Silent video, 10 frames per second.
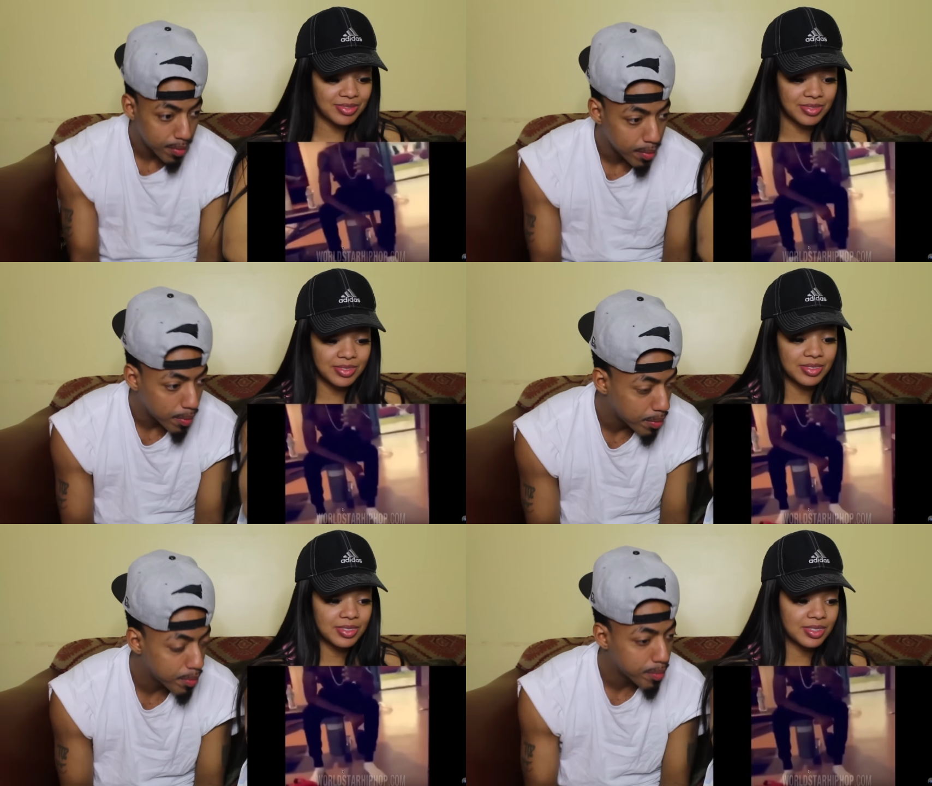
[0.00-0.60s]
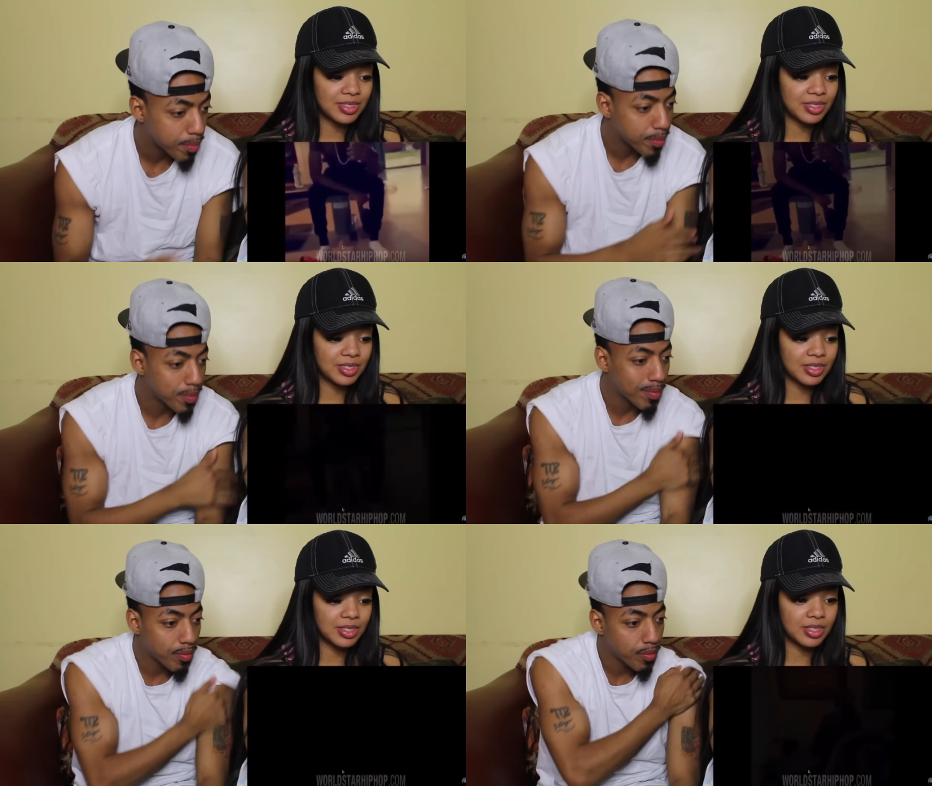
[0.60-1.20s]

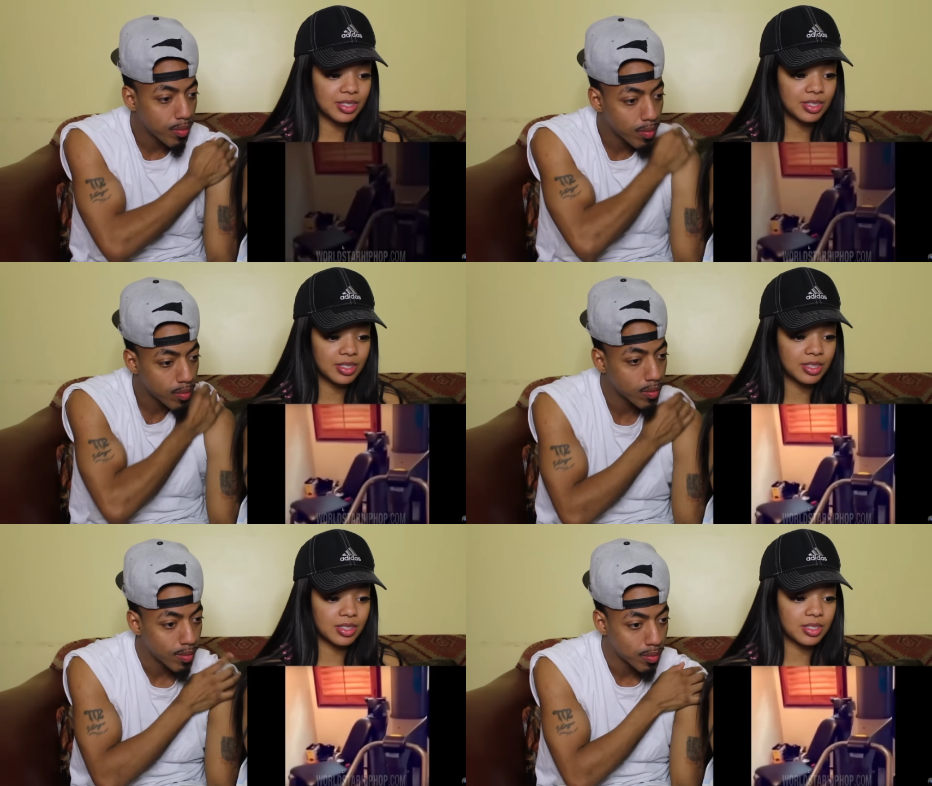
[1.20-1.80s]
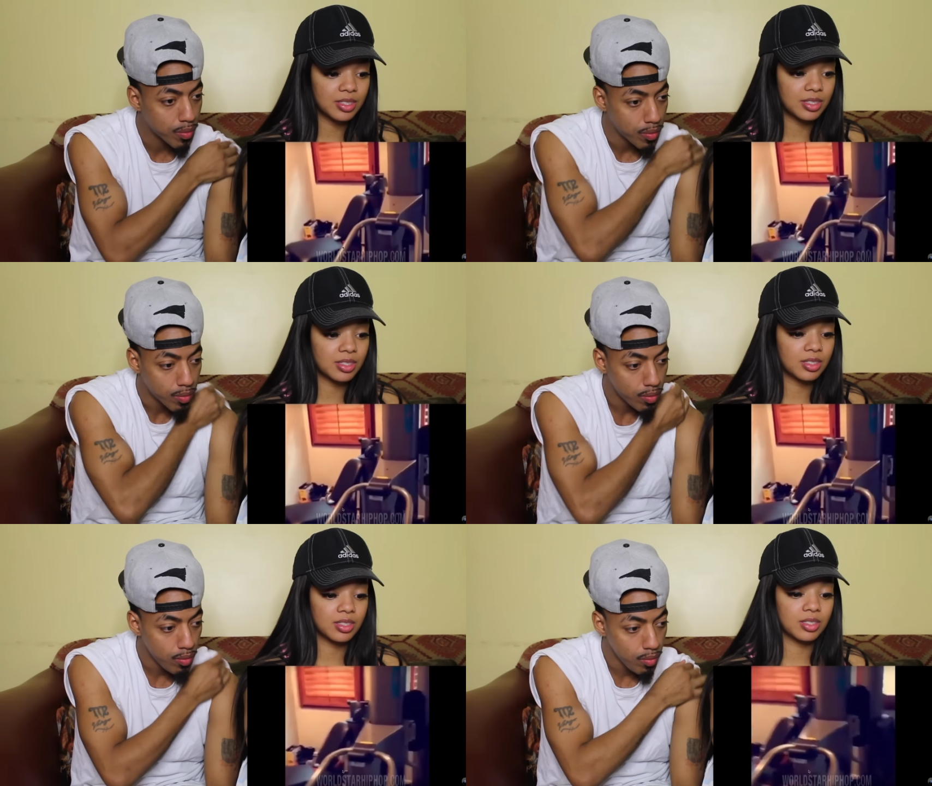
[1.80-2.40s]

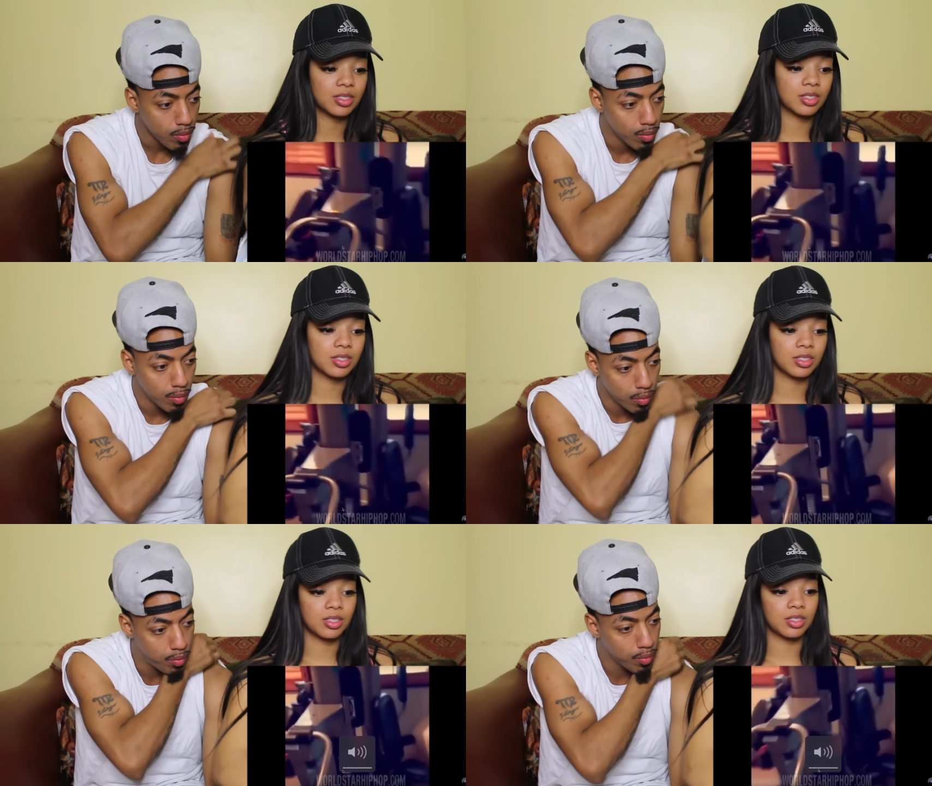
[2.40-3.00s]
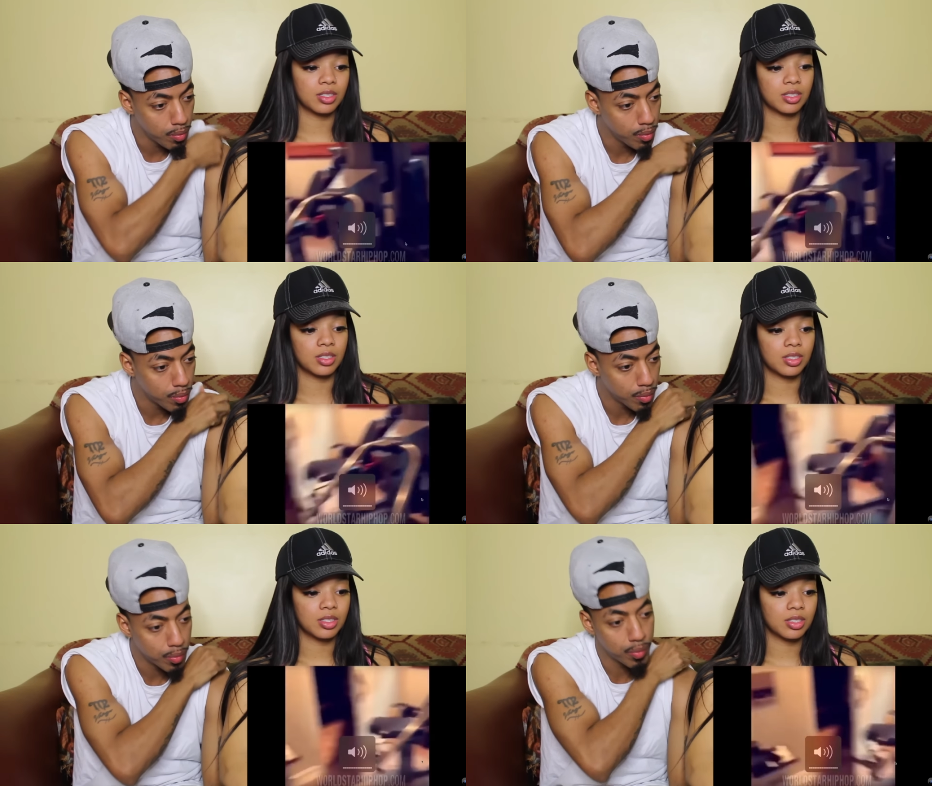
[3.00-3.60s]

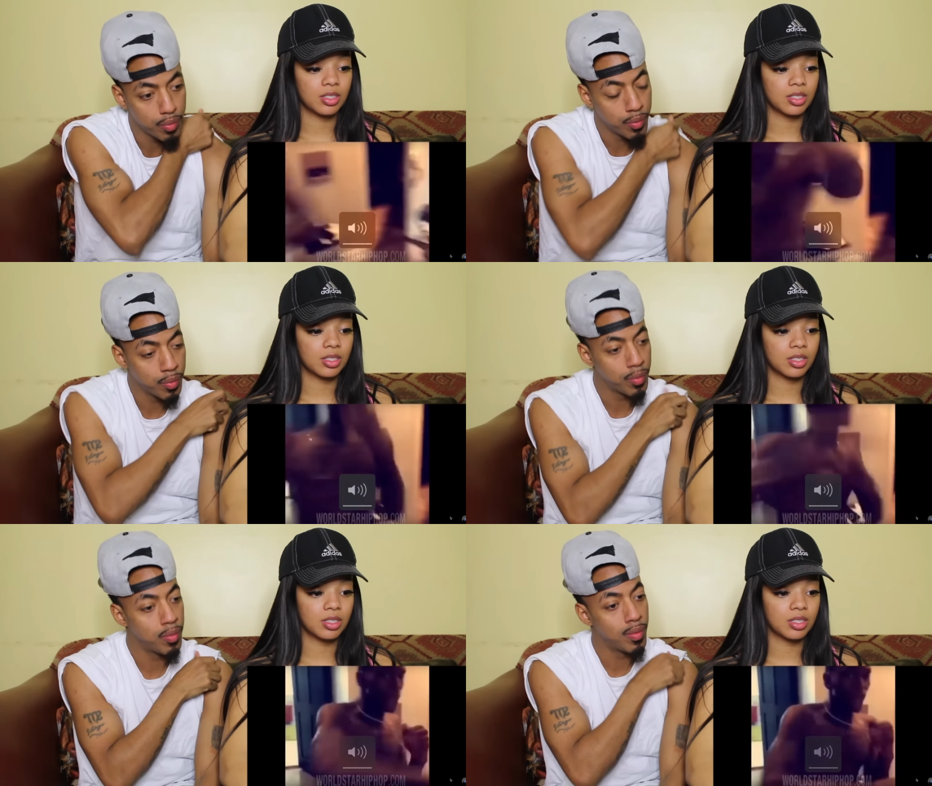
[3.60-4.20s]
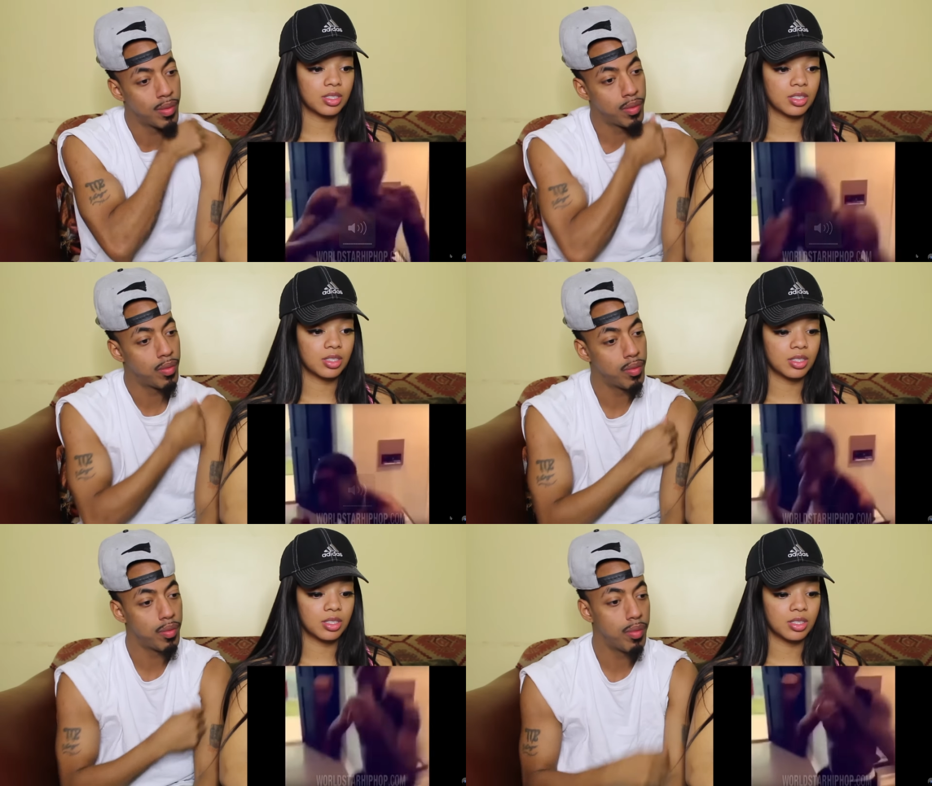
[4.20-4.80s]

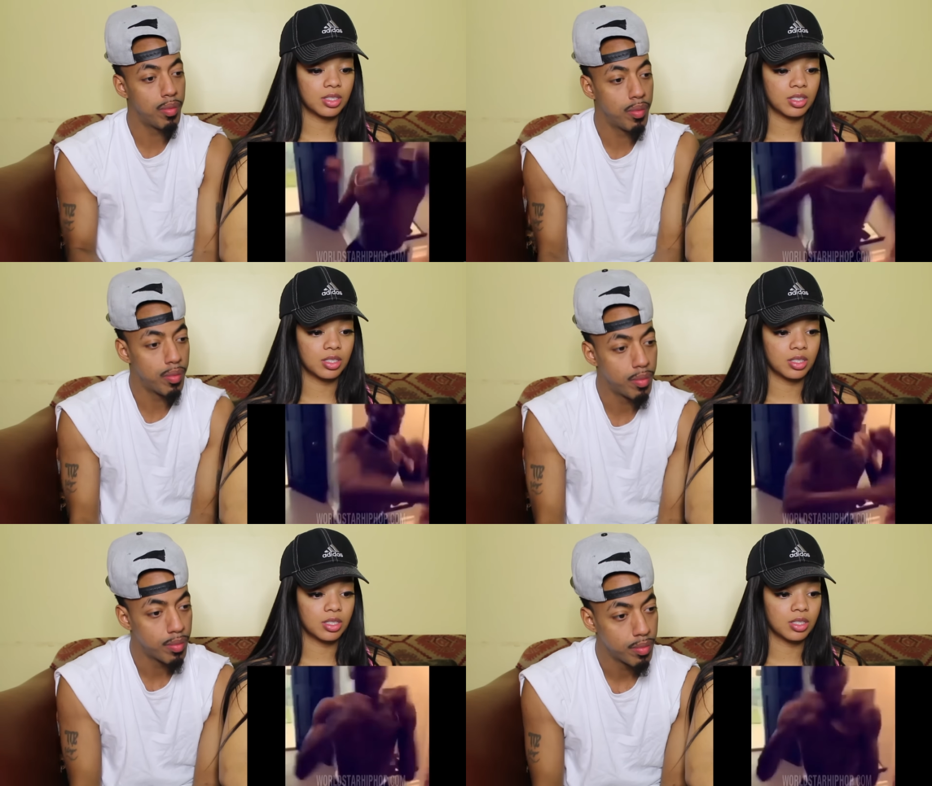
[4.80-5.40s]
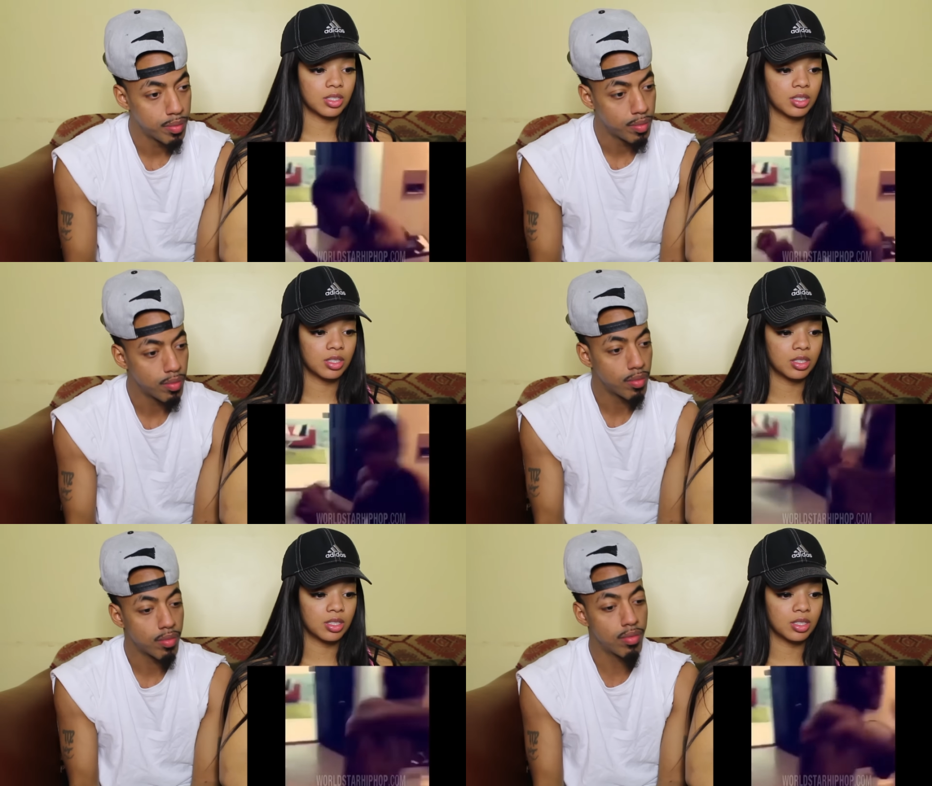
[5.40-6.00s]

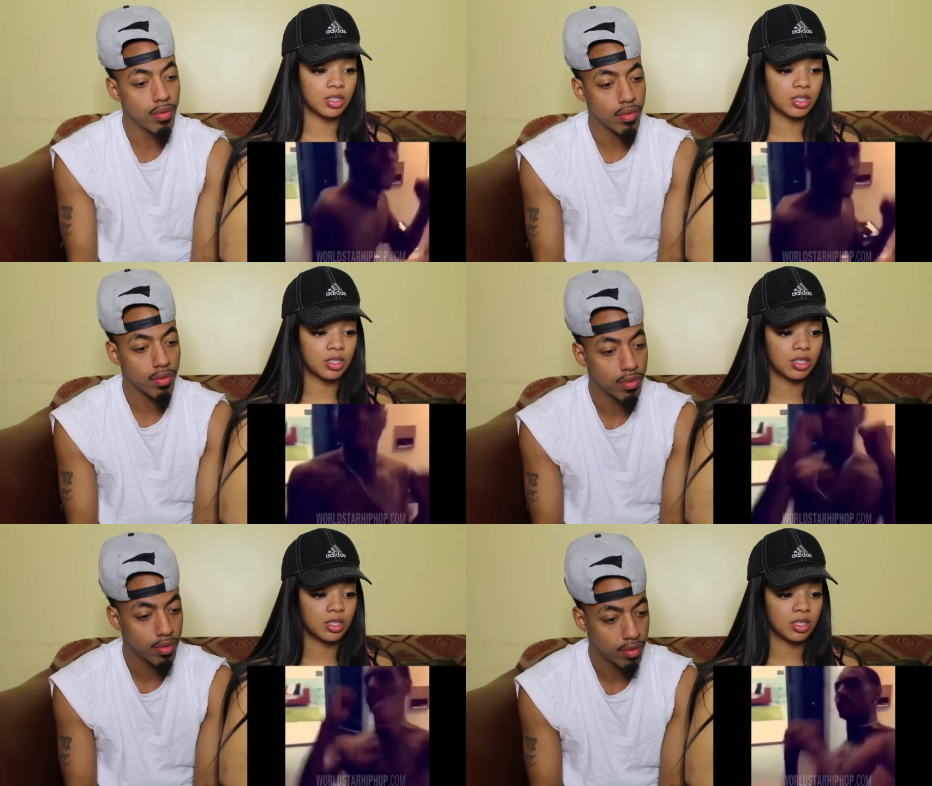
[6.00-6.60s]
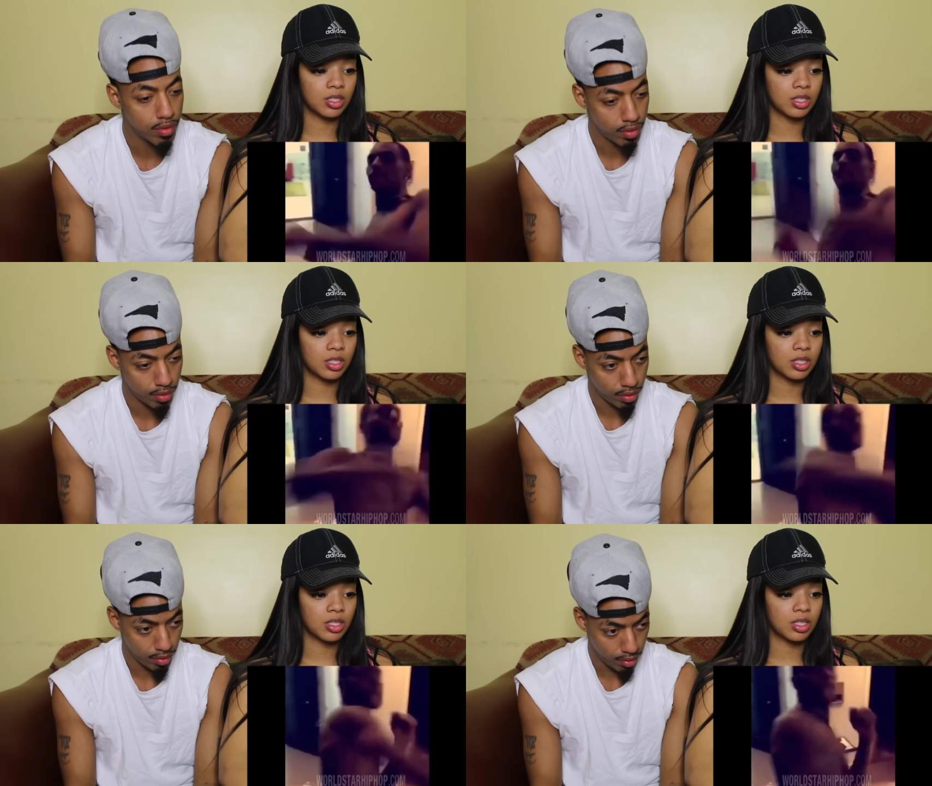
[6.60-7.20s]
Nobody speaks.